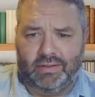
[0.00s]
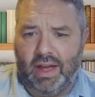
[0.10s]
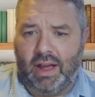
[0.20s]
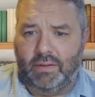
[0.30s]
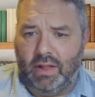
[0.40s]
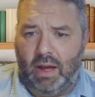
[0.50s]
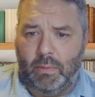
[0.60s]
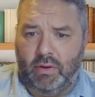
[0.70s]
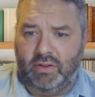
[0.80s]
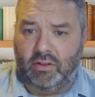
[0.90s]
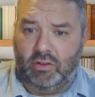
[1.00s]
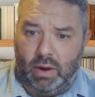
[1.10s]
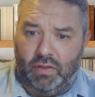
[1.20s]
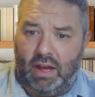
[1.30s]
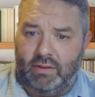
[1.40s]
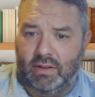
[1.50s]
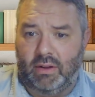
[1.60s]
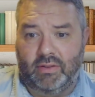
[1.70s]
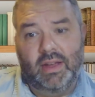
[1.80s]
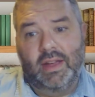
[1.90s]
a heck of a lot more sense.
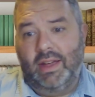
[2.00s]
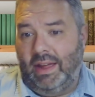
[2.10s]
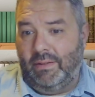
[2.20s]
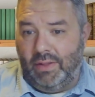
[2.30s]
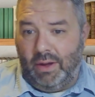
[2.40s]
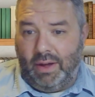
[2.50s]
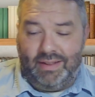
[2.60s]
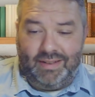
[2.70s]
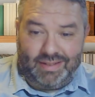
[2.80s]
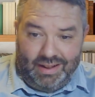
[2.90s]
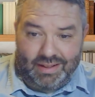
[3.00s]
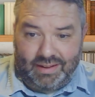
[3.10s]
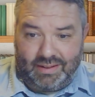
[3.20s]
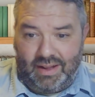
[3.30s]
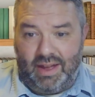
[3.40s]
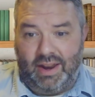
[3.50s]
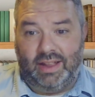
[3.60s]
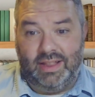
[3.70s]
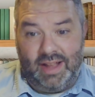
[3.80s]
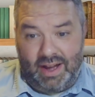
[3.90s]
$20,000, even though it still is not a
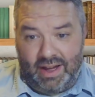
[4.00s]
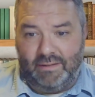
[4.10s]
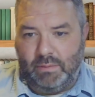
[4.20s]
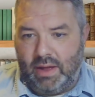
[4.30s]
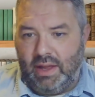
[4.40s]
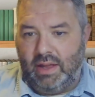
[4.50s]
ton of money